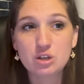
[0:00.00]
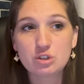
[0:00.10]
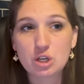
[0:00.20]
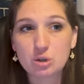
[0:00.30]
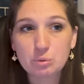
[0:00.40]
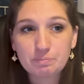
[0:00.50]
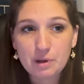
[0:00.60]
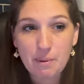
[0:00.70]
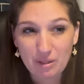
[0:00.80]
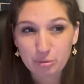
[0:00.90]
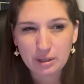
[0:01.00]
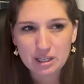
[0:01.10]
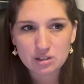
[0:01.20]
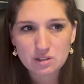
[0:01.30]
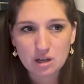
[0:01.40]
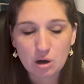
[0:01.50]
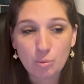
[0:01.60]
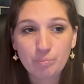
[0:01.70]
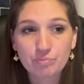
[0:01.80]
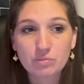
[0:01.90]
So about three years
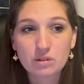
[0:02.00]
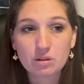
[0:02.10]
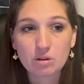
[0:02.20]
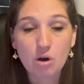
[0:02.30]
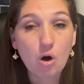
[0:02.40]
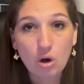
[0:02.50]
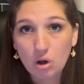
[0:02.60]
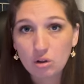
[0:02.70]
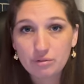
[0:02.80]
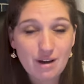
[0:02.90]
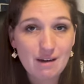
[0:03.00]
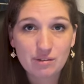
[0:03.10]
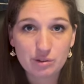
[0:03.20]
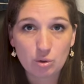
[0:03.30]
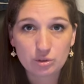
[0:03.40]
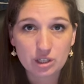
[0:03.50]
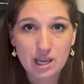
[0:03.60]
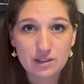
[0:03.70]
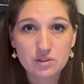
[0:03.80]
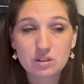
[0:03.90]
ago, all five of the older
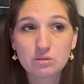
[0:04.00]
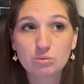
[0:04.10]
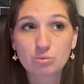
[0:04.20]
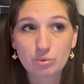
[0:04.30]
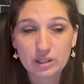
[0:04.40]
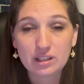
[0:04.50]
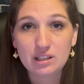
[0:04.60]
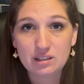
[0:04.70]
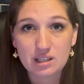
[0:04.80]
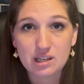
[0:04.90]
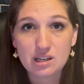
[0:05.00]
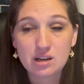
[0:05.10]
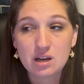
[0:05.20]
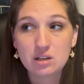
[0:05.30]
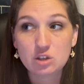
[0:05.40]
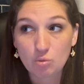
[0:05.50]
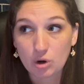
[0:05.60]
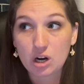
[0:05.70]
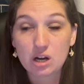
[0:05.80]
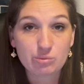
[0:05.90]
kids really needed to
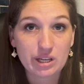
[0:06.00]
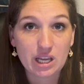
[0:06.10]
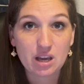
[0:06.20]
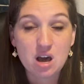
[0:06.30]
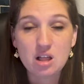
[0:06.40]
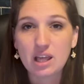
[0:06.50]
work on reading.